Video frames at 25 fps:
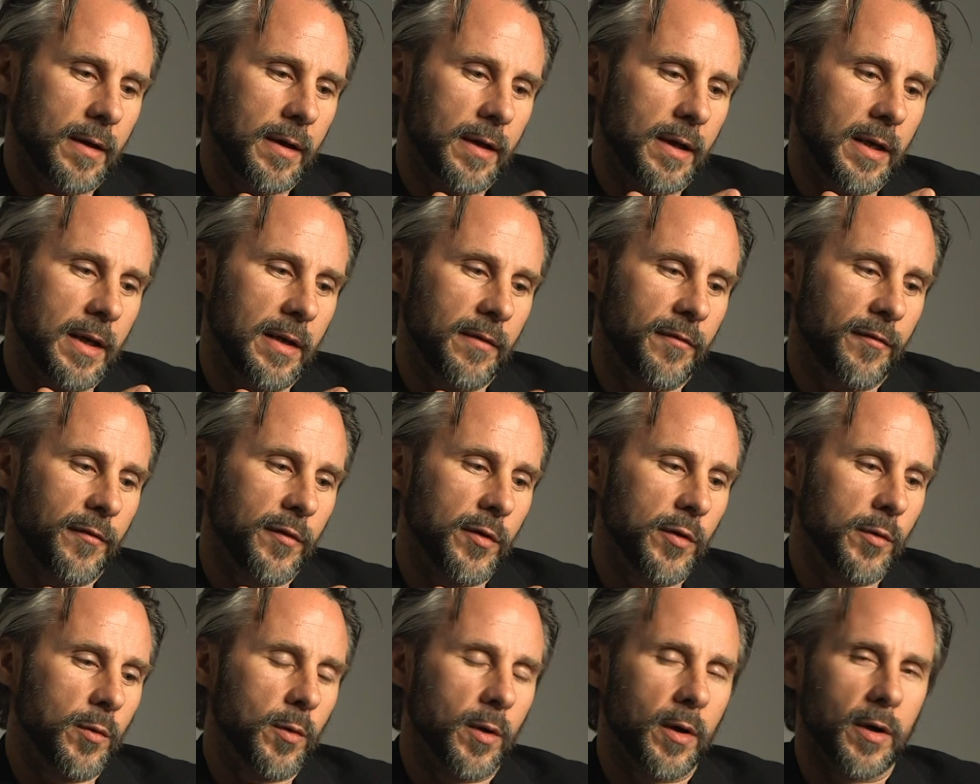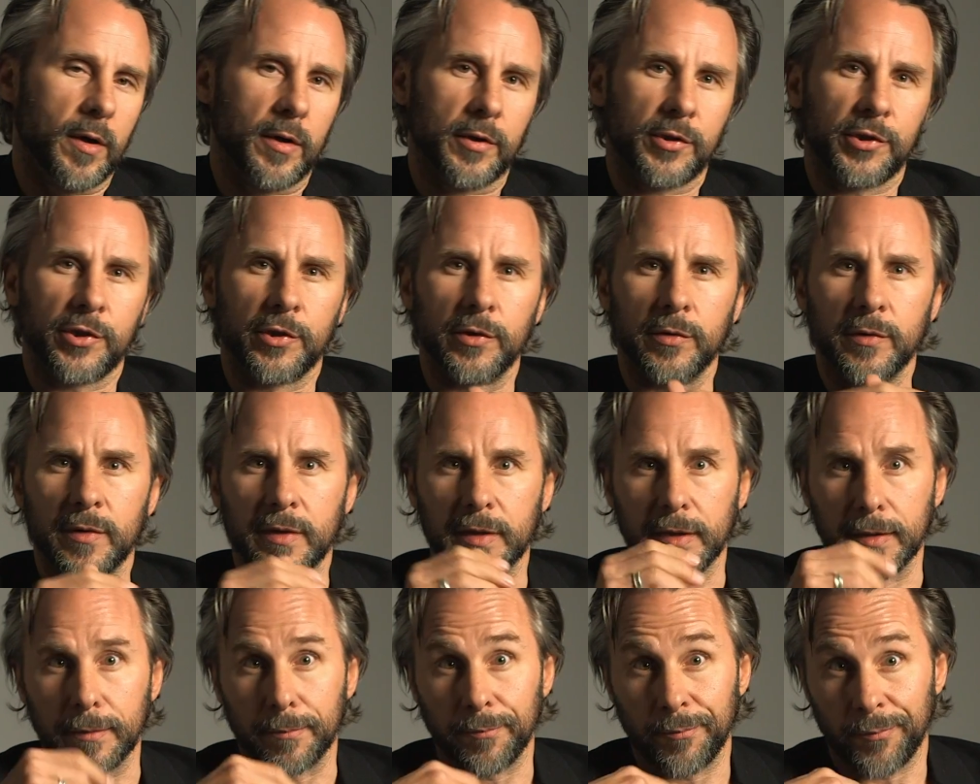If you are
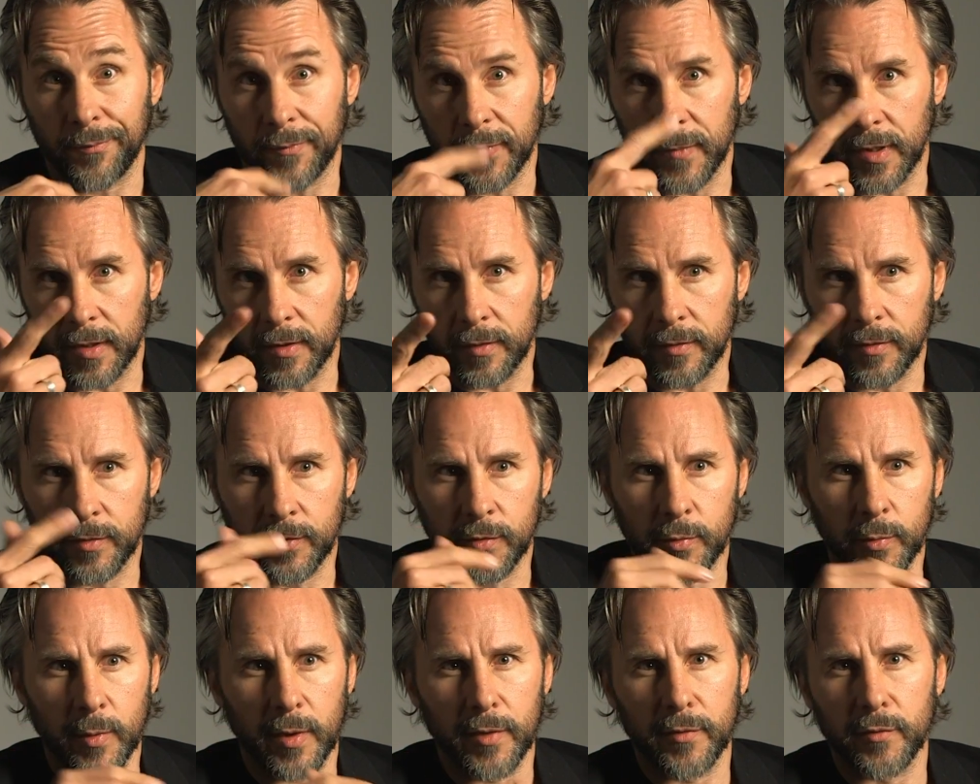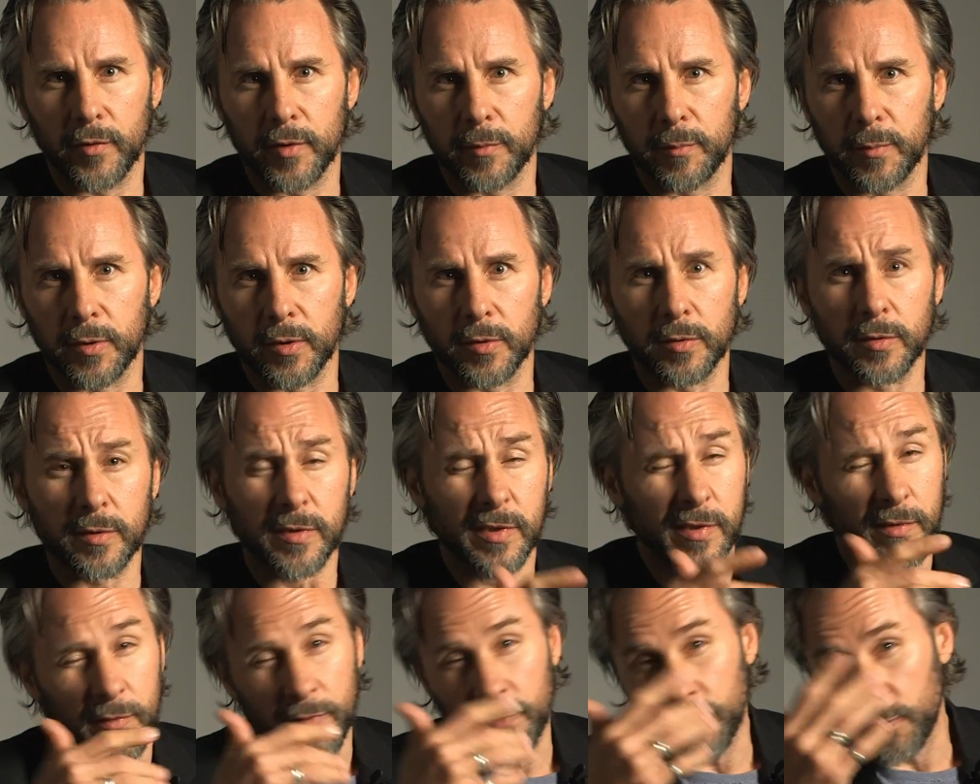shooting
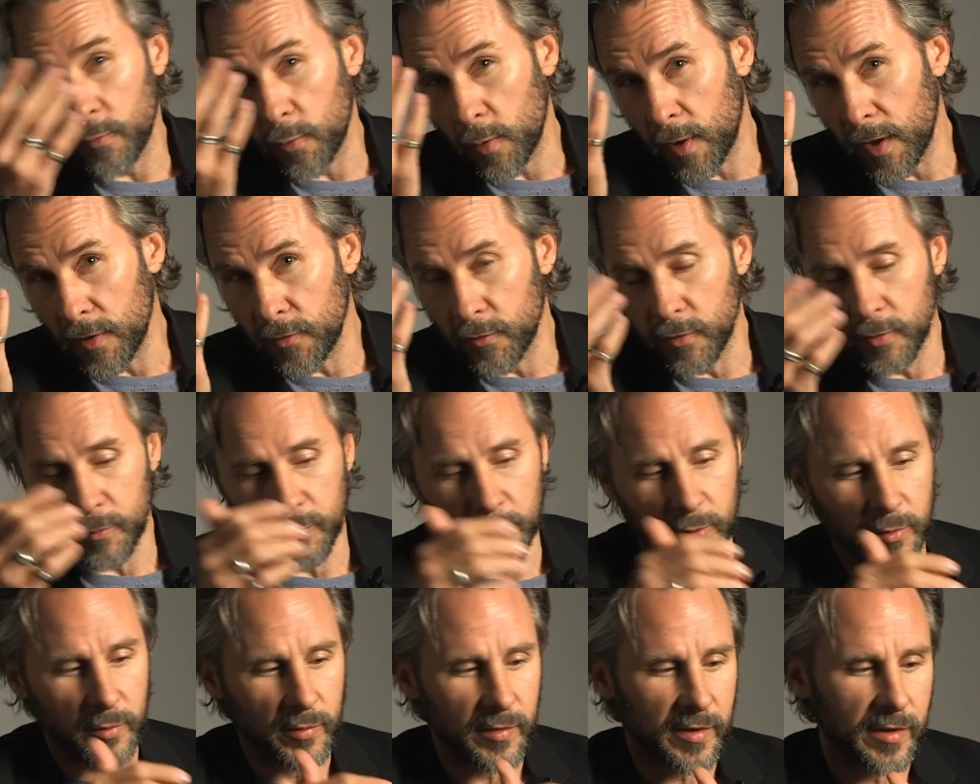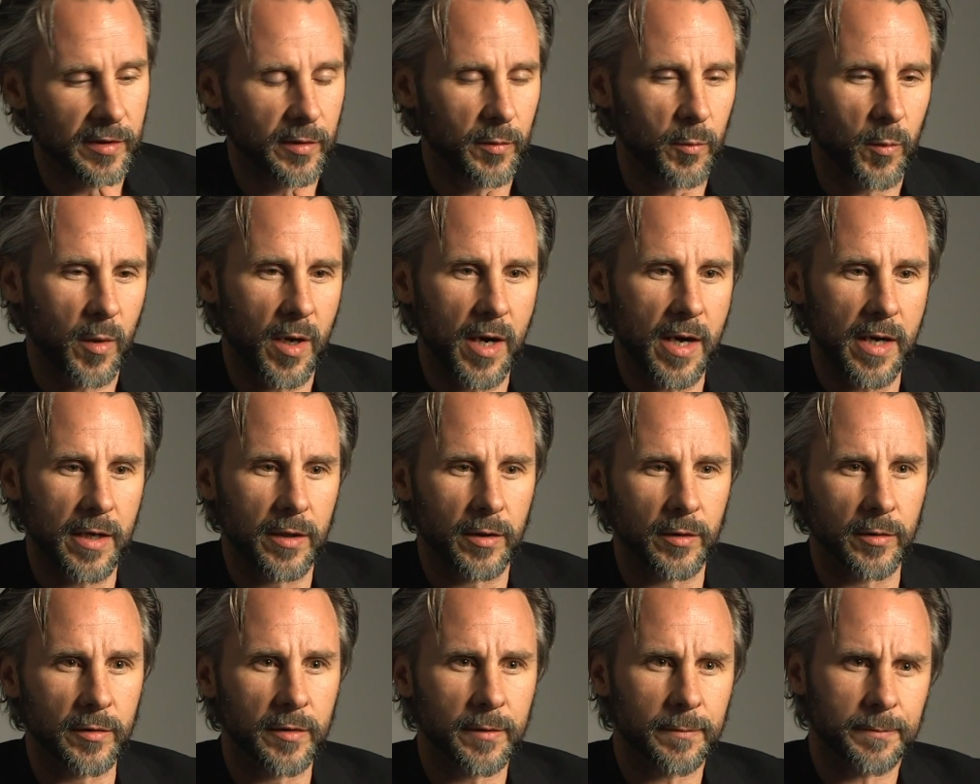200mm, 400mm in the
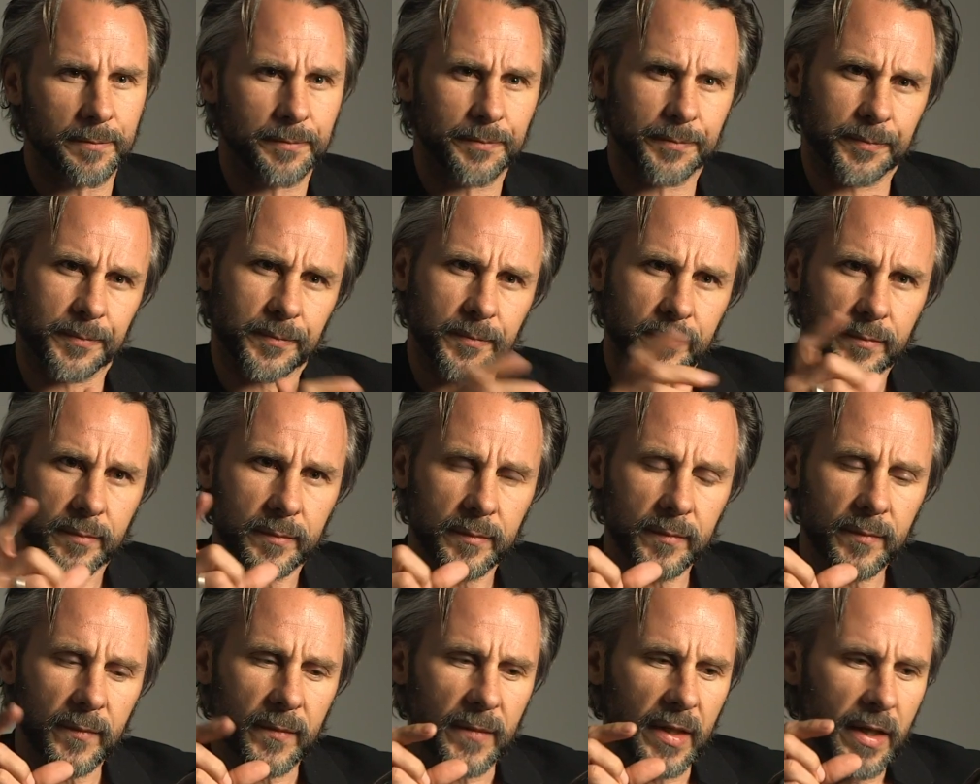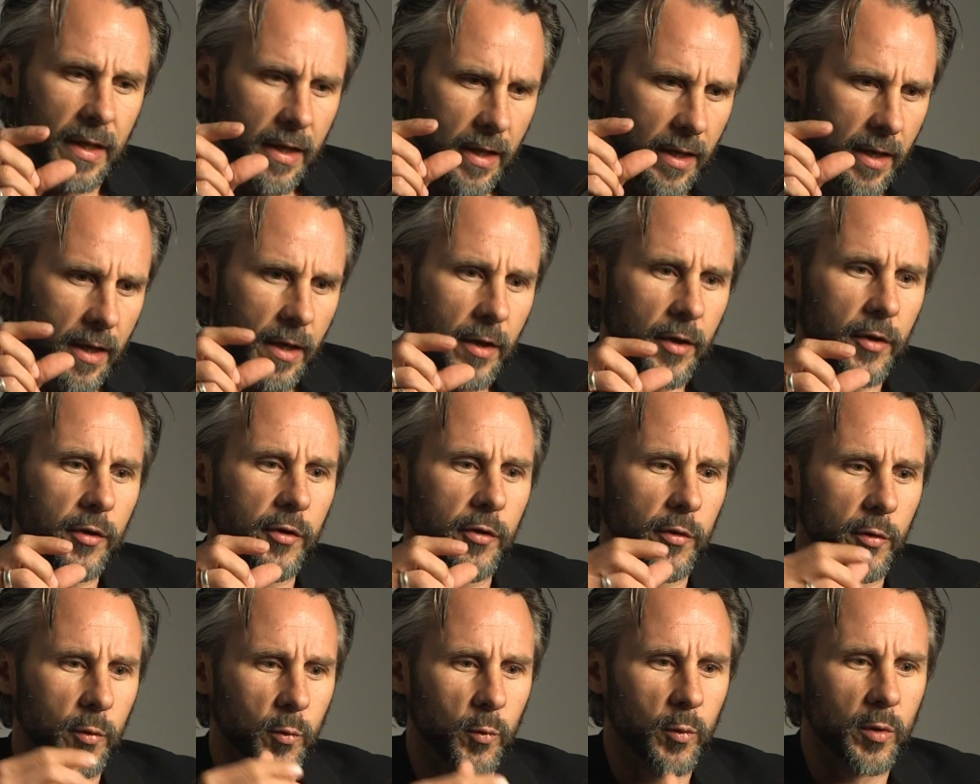wild,
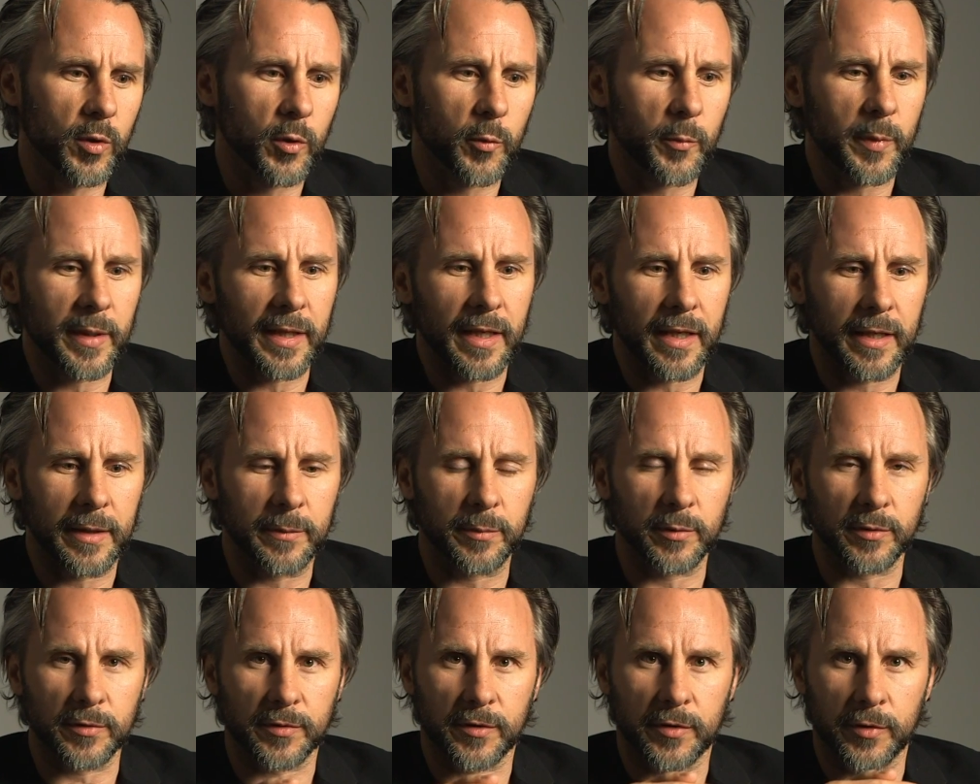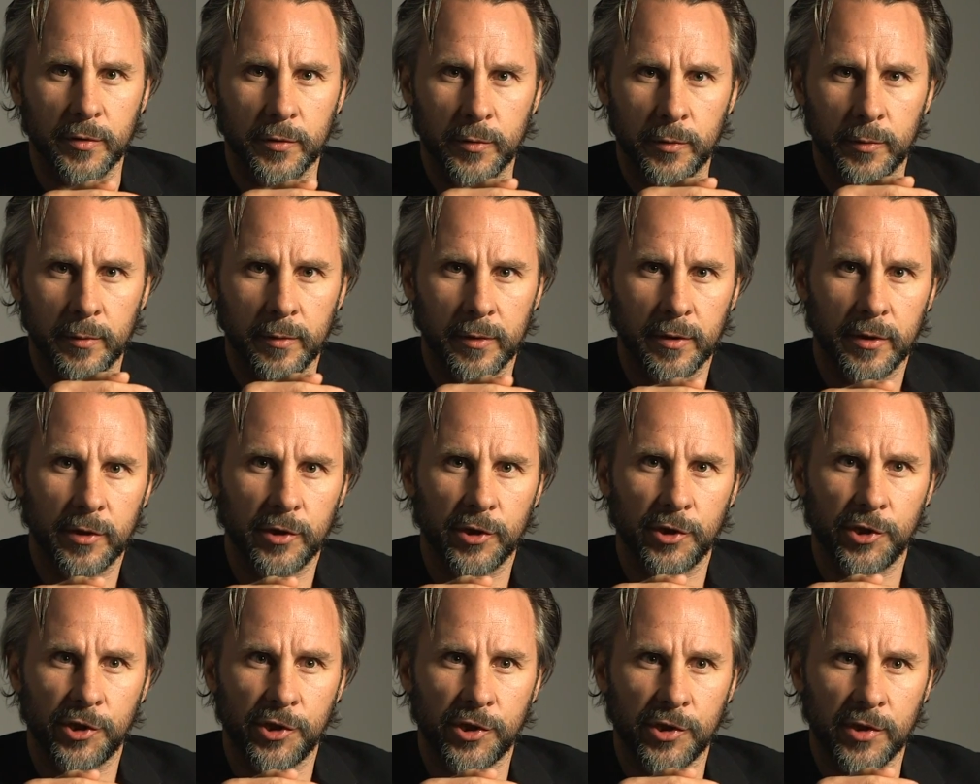you will be able to
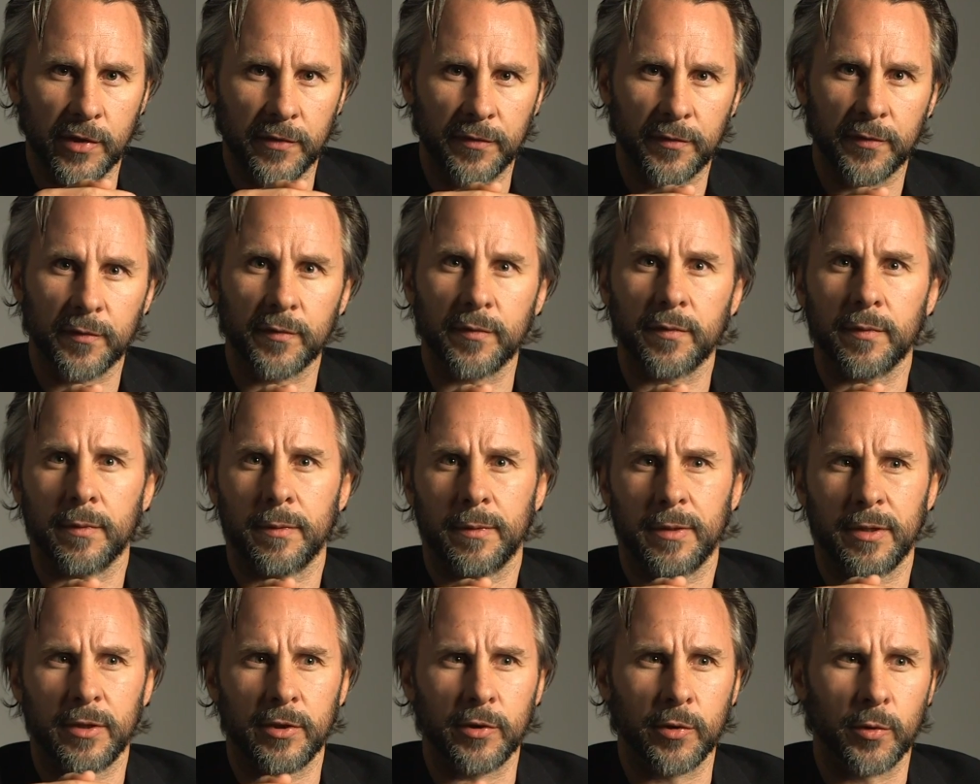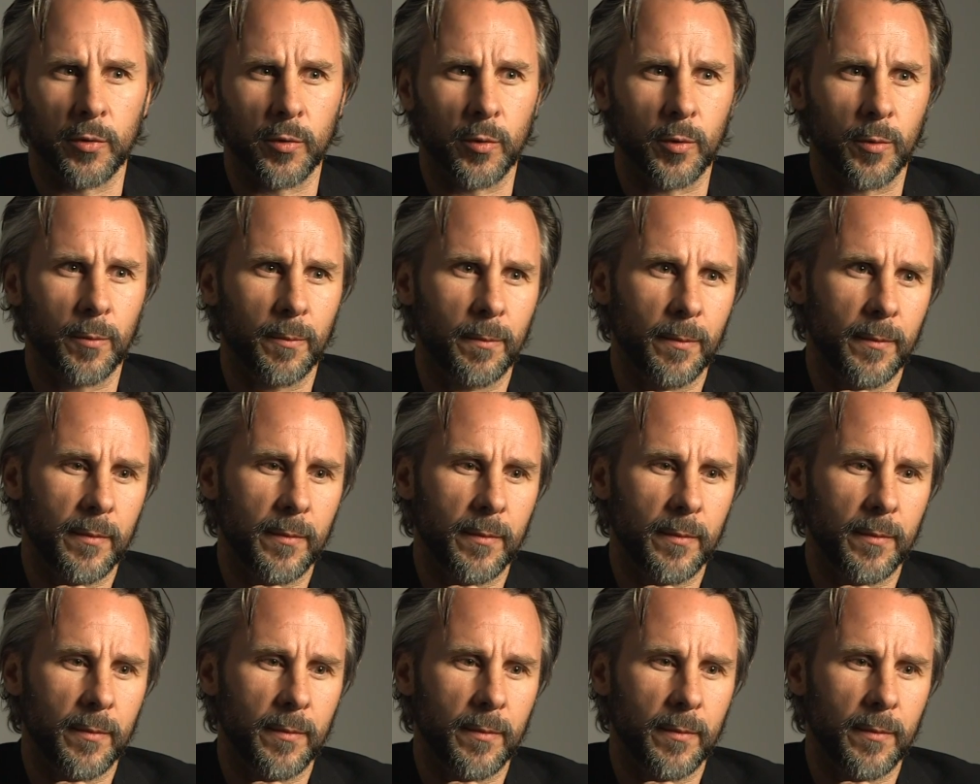shift your